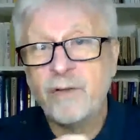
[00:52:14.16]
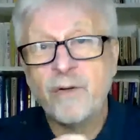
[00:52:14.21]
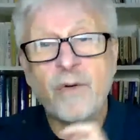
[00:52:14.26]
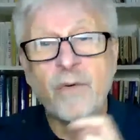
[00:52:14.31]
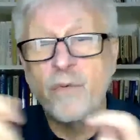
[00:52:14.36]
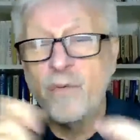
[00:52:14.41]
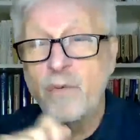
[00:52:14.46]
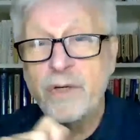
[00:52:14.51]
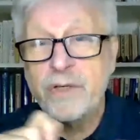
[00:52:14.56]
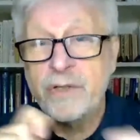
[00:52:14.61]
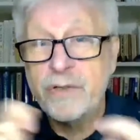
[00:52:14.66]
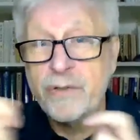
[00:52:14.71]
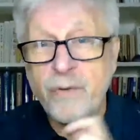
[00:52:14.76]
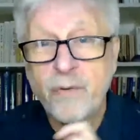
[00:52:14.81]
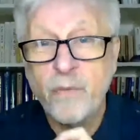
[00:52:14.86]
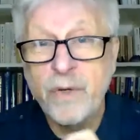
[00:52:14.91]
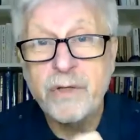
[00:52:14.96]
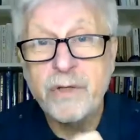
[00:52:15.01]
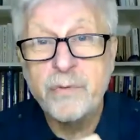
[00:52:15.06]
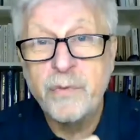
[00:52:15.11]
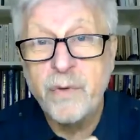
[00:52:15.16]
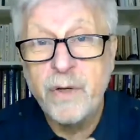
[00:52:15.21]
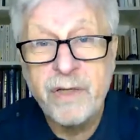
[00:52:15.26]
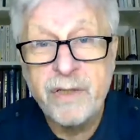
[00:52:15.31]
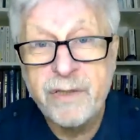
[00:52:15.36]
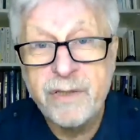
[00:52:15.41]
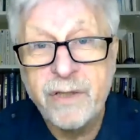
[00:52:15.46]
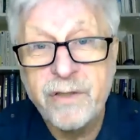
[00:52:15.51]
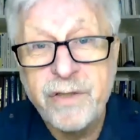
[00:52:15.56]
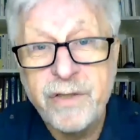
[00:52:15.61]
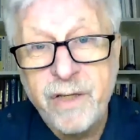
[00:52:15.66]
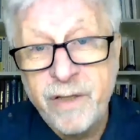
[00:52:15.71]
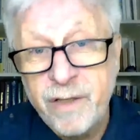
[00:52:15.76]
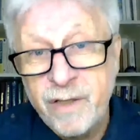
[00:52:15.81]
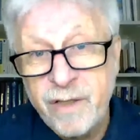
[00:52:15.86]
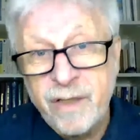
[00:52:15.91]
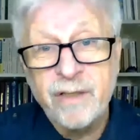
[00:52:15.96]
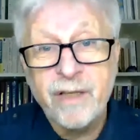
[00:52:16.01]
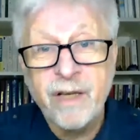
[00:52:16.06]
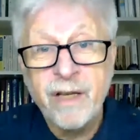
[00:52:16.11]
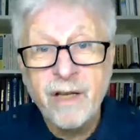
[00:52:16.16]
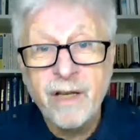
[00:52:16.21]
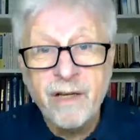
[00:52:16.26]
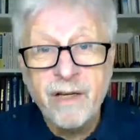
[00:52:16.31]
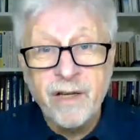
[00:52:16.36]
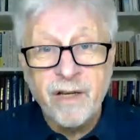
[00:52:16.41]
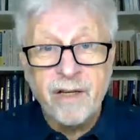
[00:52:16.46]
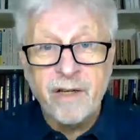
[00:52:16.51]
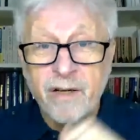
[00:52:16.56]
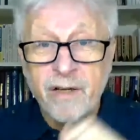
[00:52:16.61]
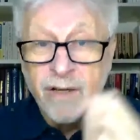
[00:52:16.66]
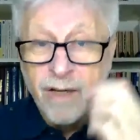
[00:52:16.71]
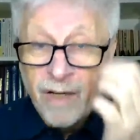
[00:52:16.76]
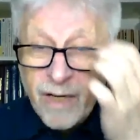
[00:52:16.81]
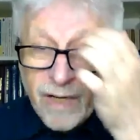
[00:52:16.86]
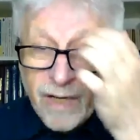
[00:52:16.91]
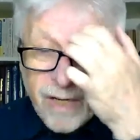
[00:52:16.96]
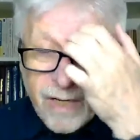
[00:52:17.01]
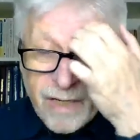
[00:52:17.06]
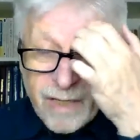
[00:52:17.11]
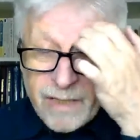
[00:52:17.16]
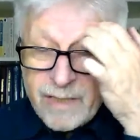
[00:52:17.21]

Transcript: I don't know which, which one is the chicken and the egg here,